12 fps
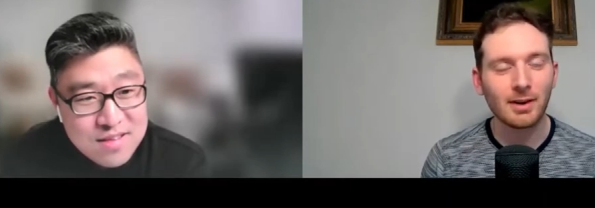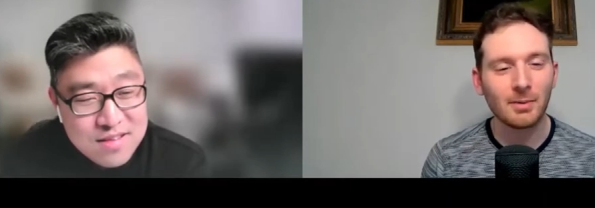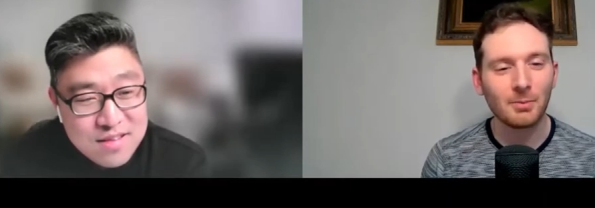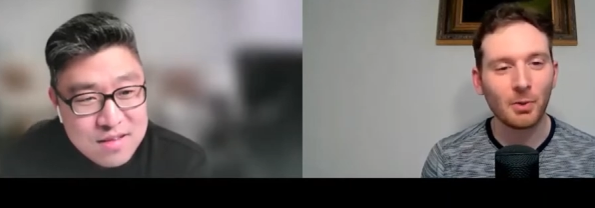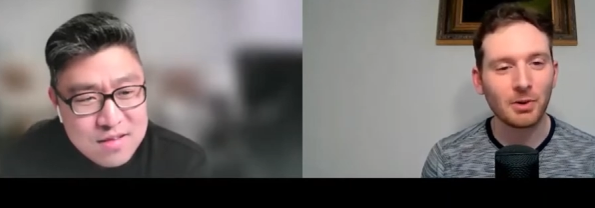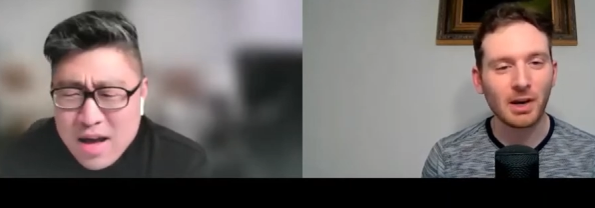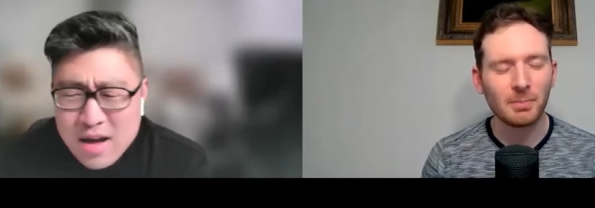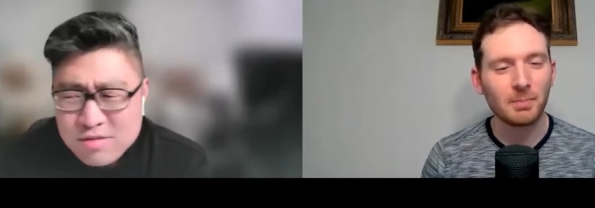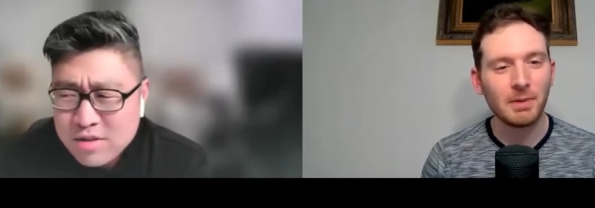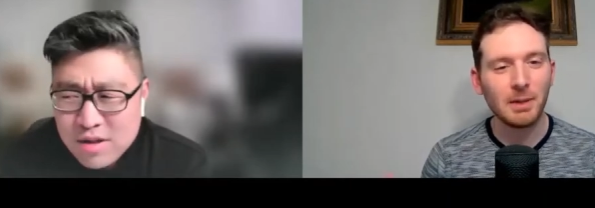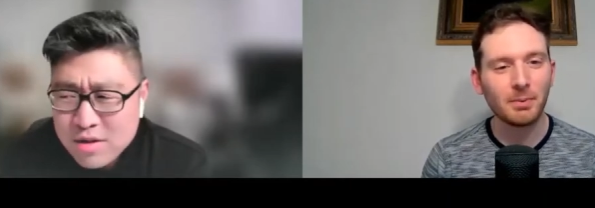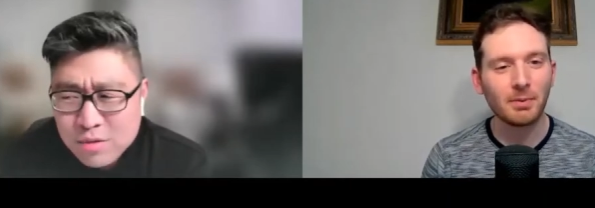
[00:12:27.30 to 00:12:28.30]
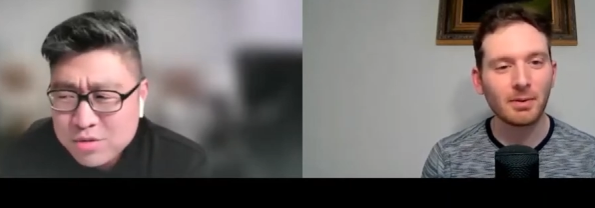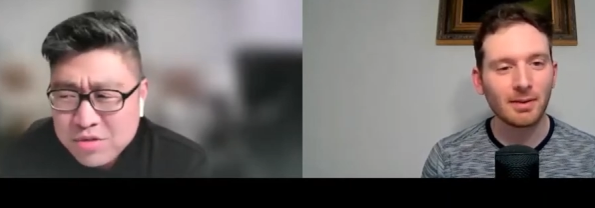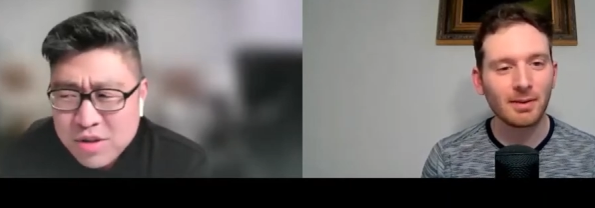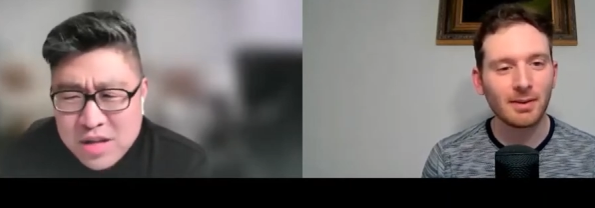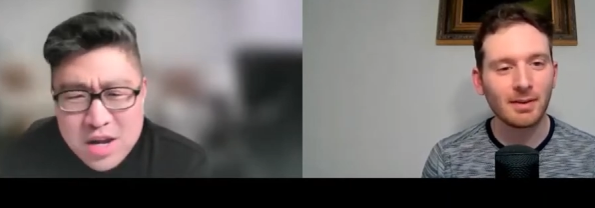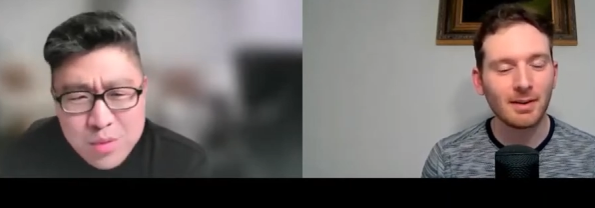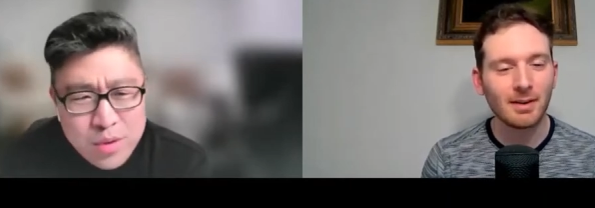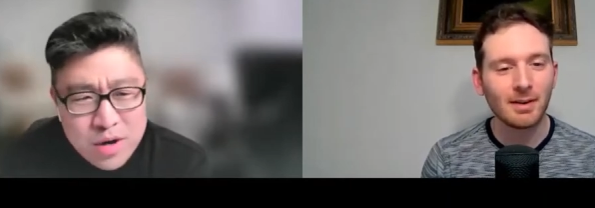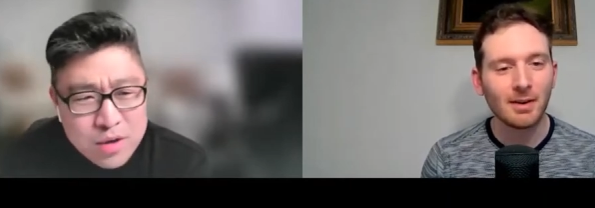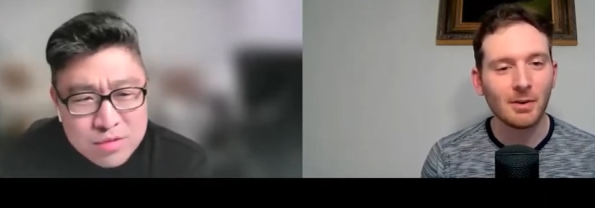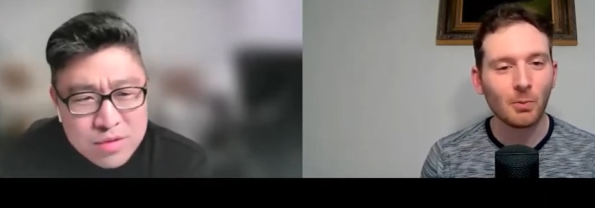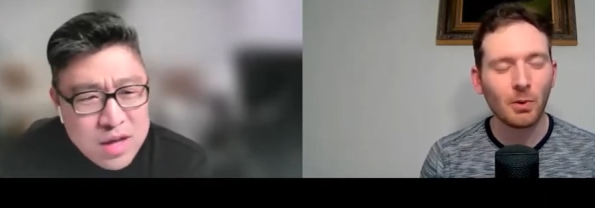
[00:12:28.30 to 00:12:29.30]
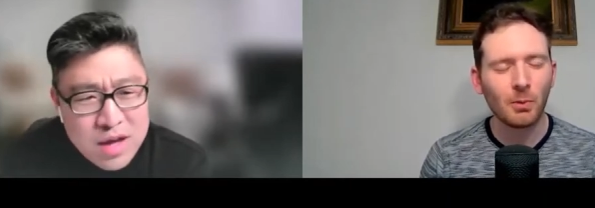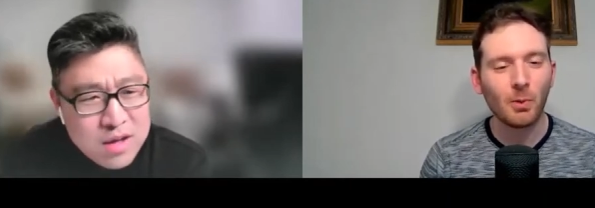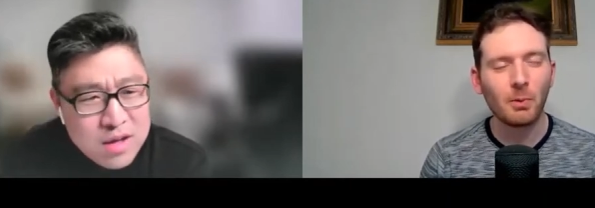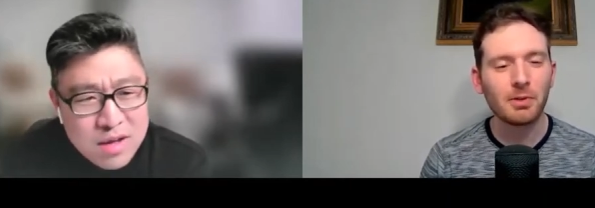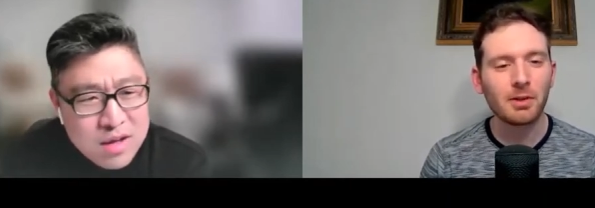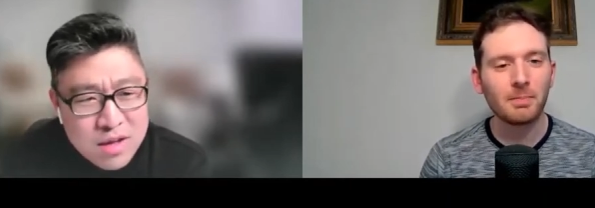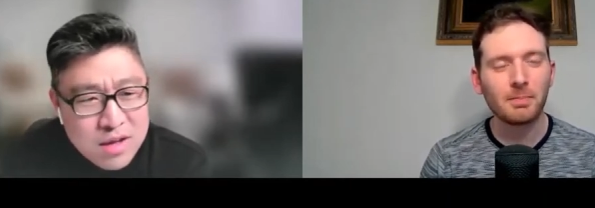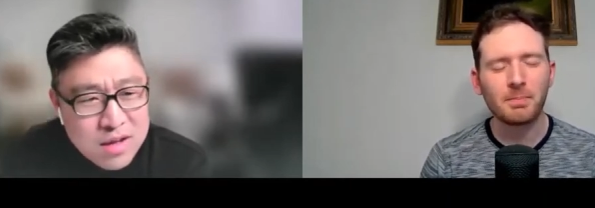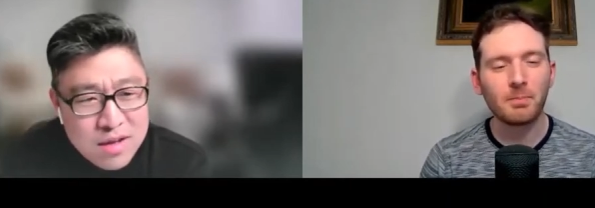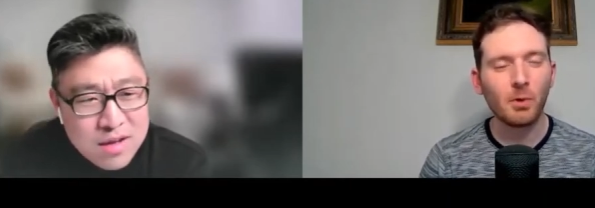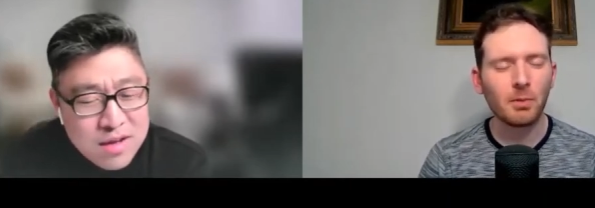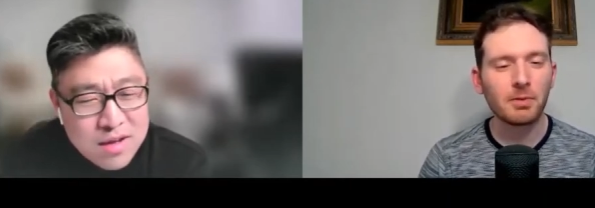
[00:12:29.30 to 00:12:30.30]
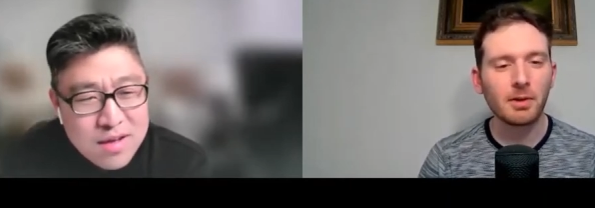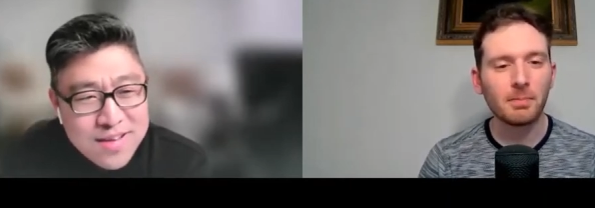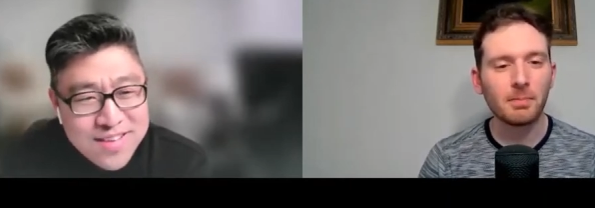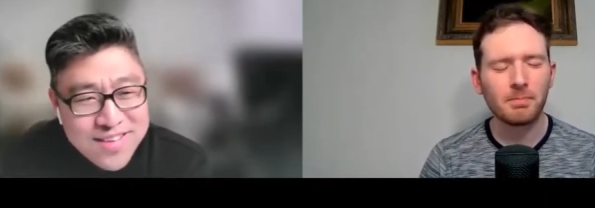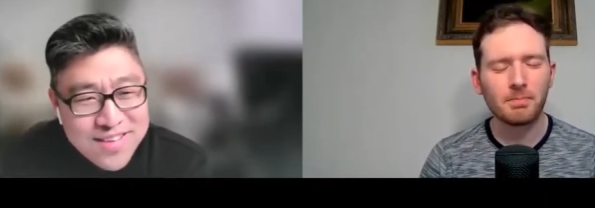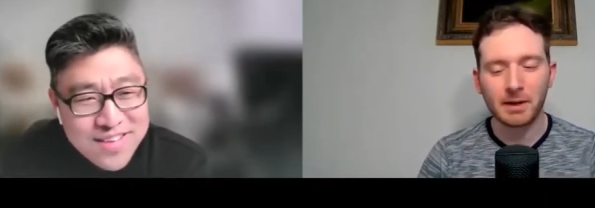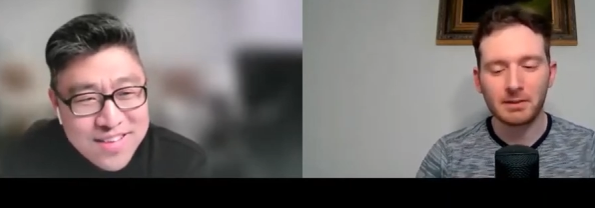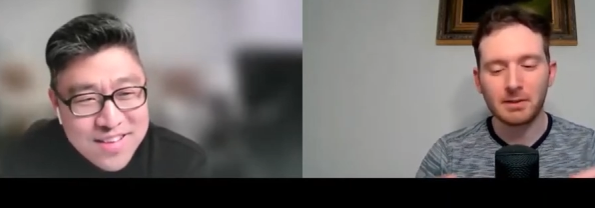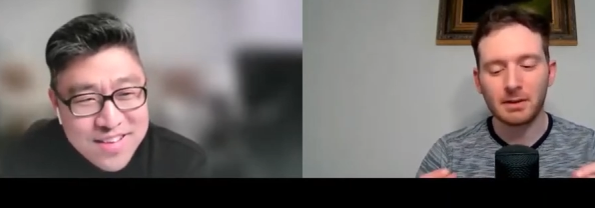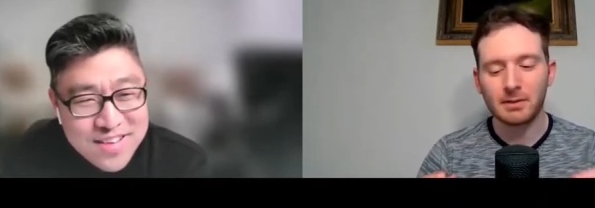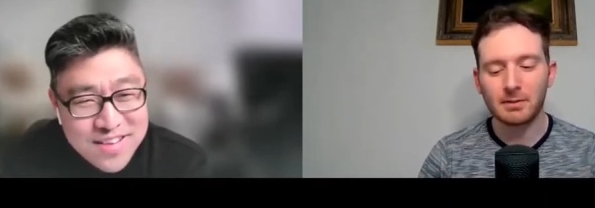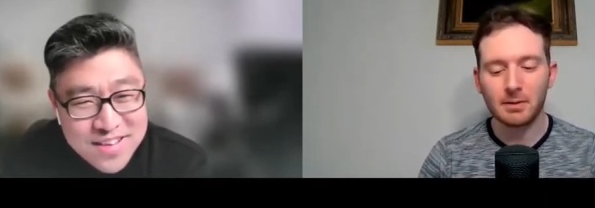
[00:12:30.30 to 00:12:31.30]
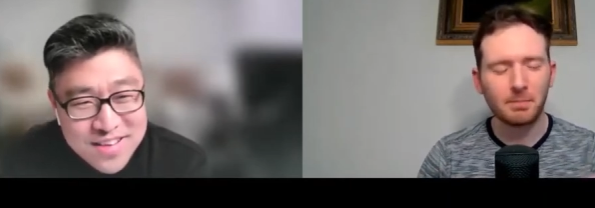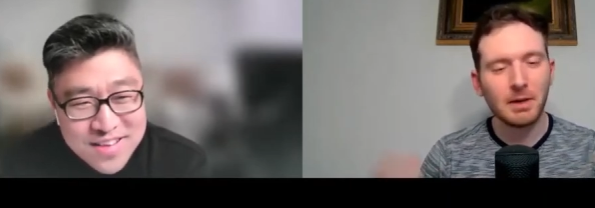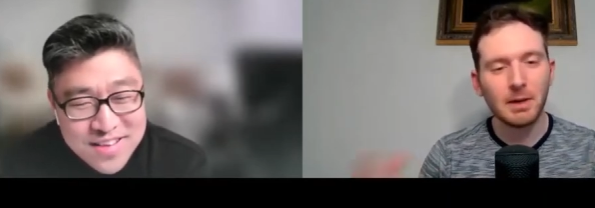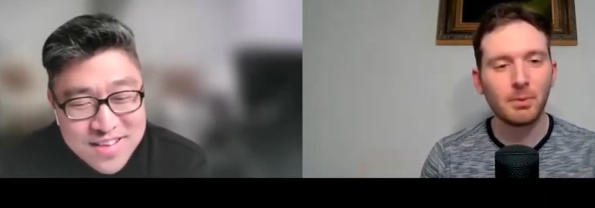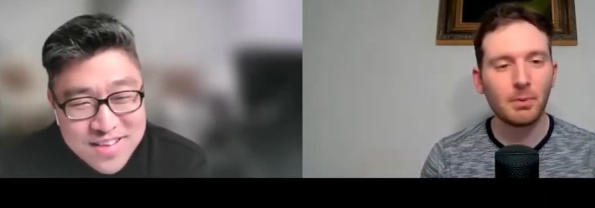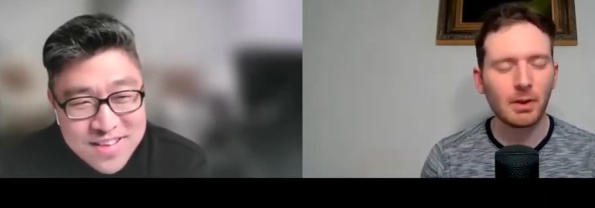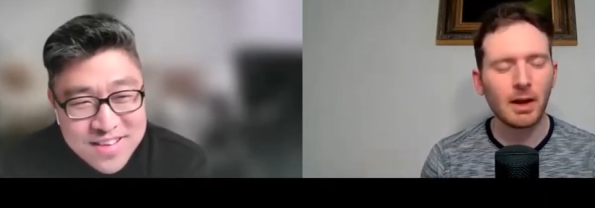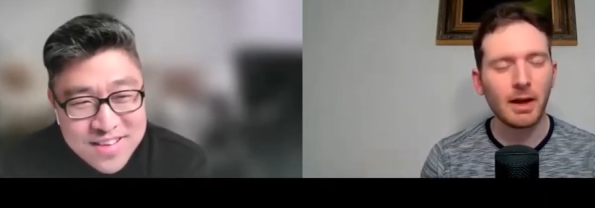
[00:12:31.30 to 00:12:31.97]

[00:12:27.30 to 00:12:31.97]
Speaker 1: uh, yeah, what type of people, it was just like
Speaker 2: anywhere else yeah
Speaker 1: what, what were the what were the like the, the people